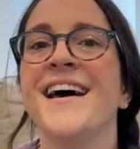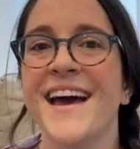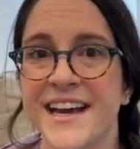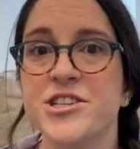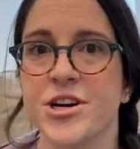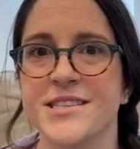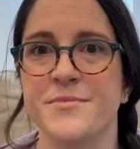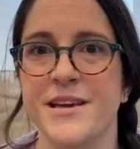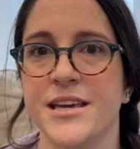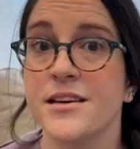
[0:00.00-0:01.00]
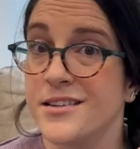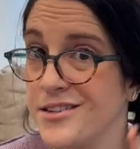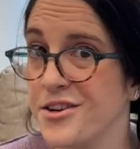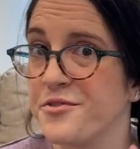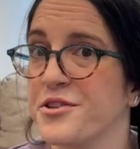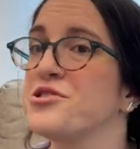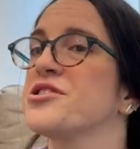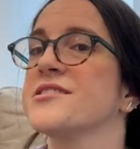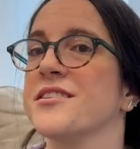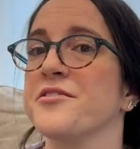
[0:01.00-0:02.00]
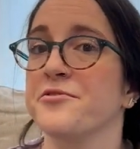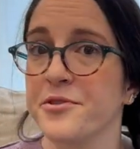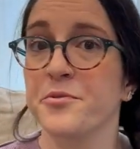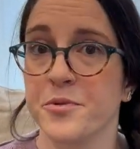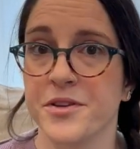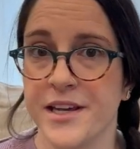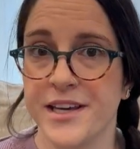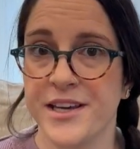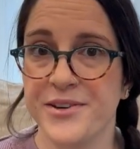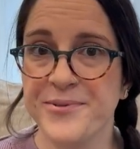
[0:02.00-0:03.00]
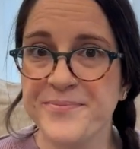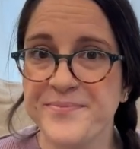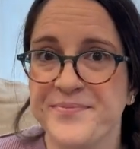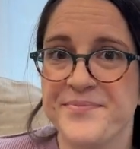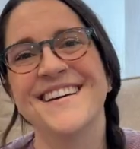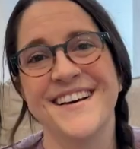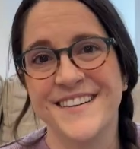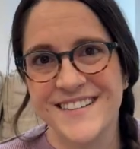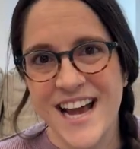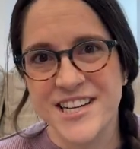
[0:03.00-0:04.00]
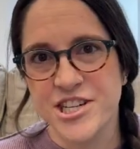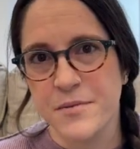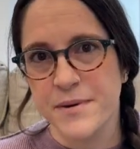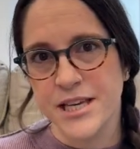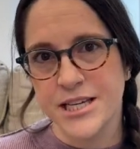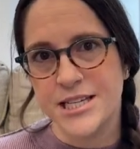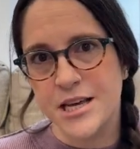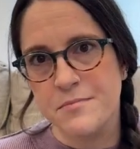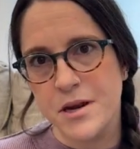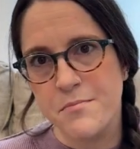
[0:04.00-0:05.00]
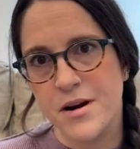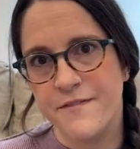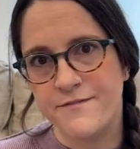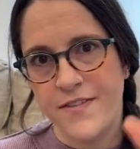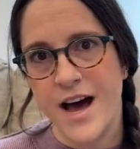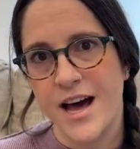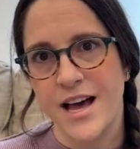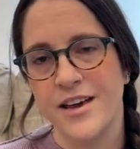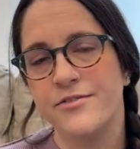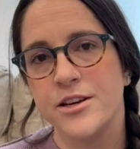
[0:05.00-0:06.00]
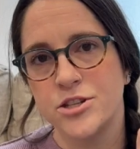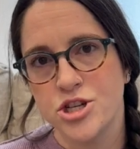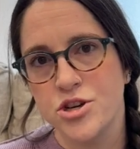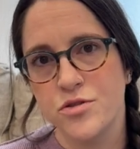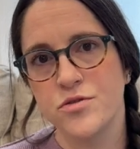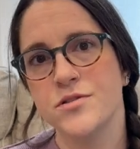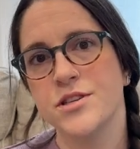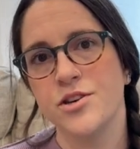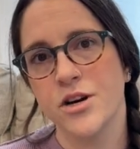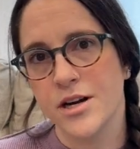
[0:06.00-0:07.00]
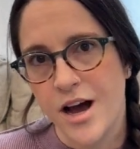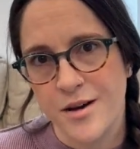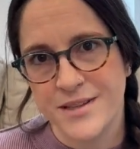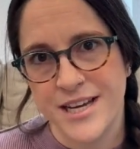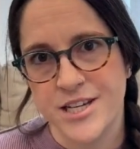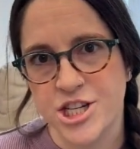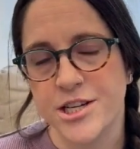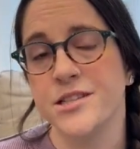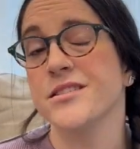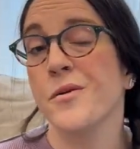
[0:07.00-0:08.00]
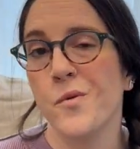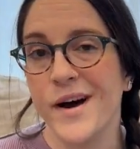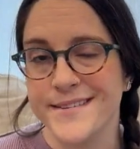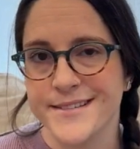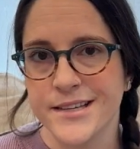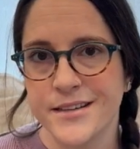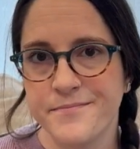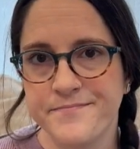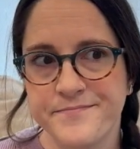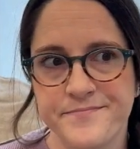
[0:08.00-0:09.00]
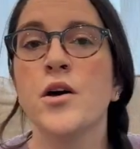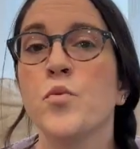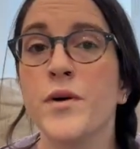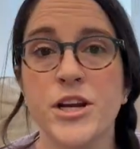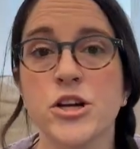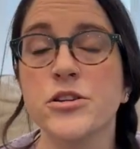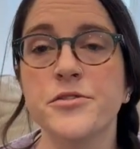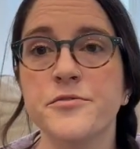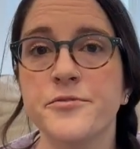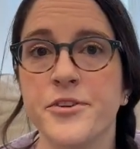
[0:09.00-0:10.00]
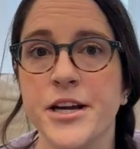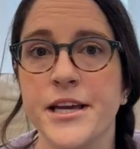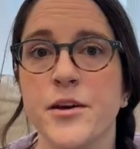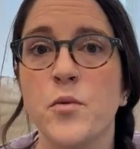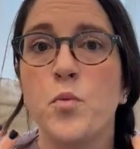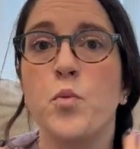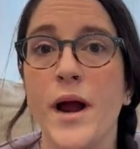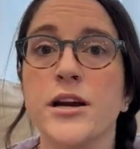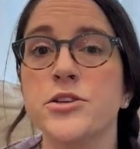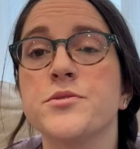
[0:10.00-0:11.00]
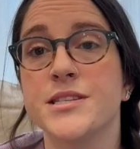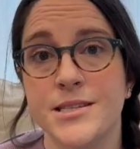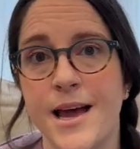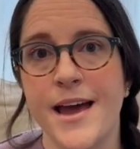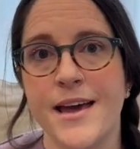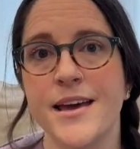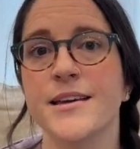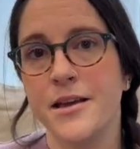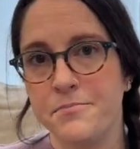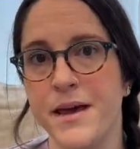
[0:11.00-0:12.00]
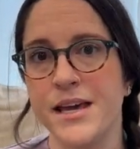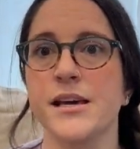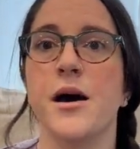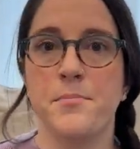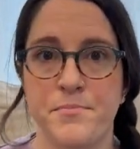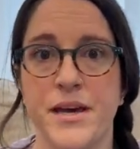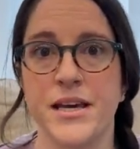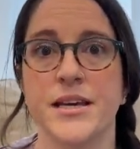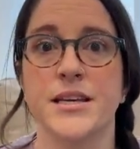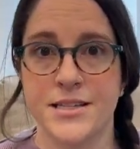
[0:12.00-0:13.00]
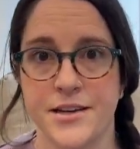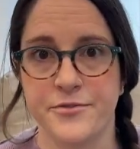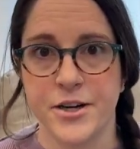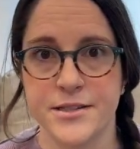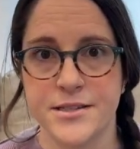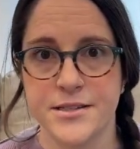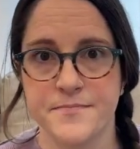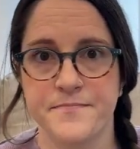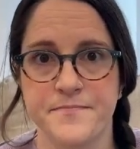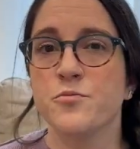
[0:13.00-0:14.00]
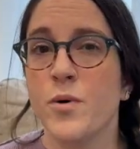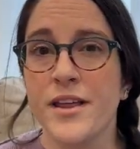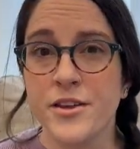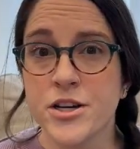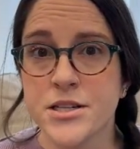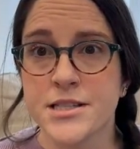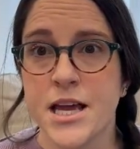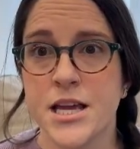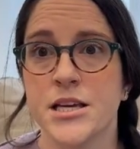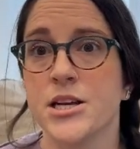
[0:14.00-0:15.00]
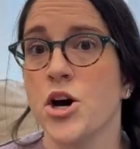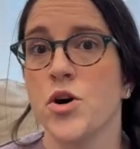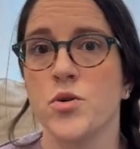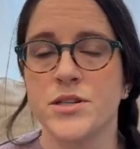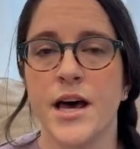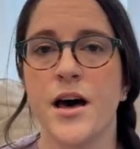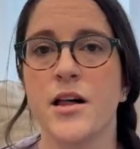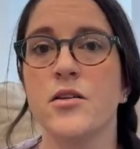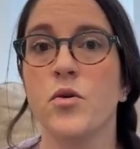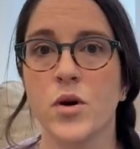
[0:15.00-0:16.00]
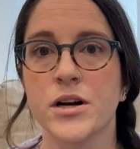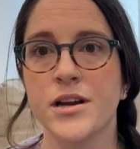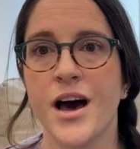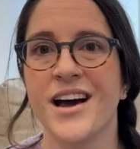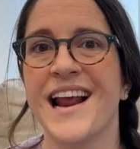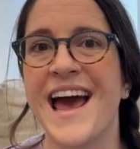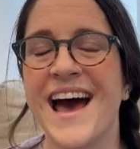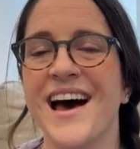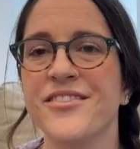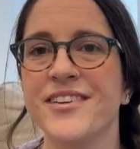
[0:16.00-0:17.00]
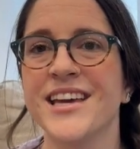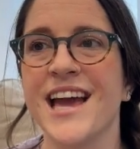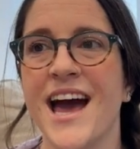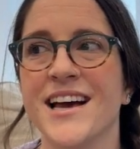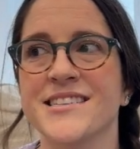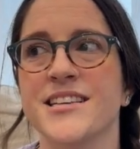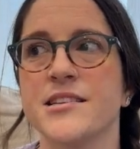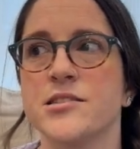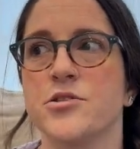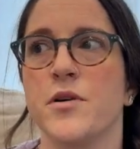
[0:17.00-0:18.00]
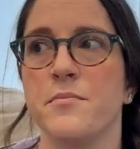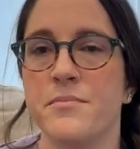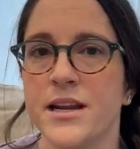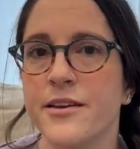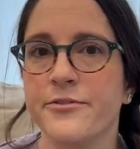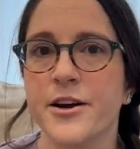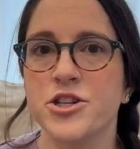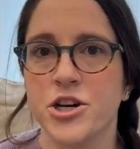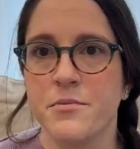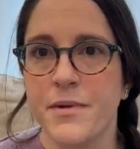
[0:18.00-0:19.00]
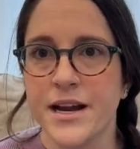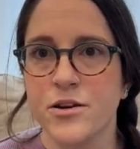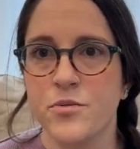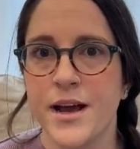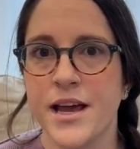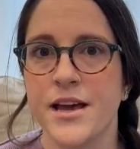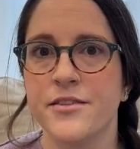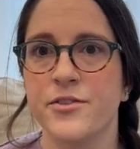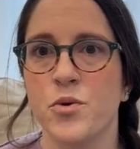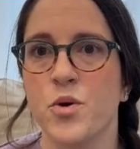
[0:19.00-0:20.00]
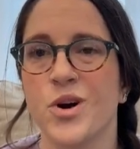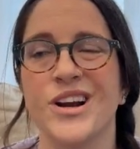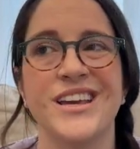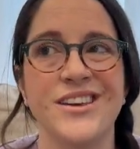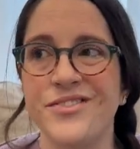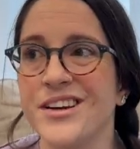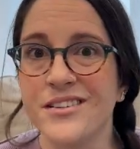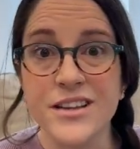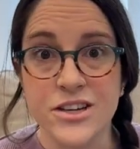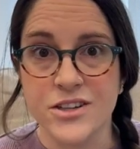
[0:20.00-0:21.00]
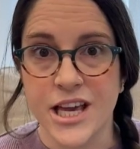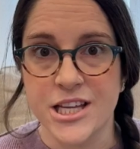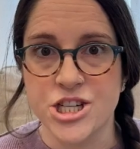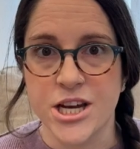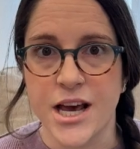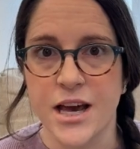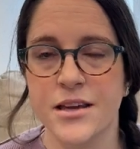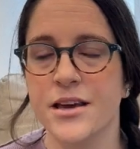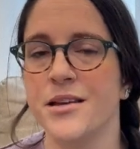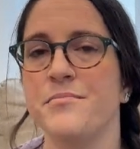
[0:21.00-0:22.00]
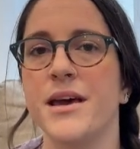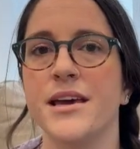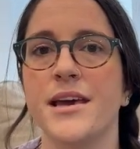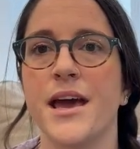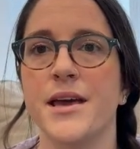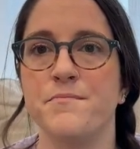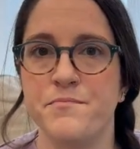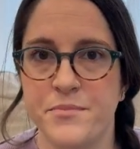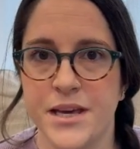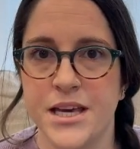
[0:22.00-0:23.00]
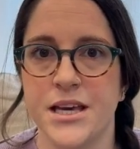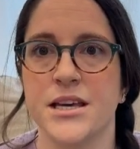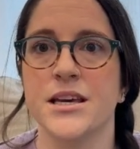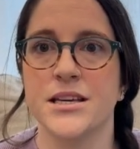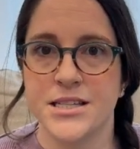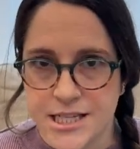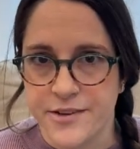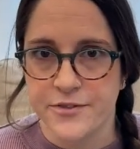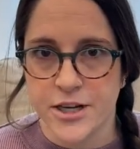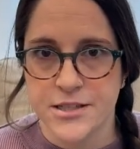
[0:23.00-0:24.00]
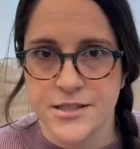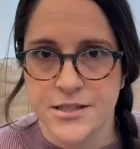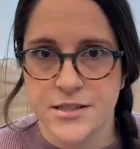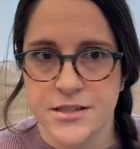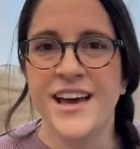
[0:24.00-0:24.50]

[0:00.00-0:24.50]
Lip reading: And trust me, your future self will thank you. All right, jumping into tip number 5, choose your accommodations wisely. When you're gluten-free, where you stay can make a big difference. Whether you're staying in a hotel or not, having access to a mini fridge and a microwave or even a little kitchenette can make a big difference.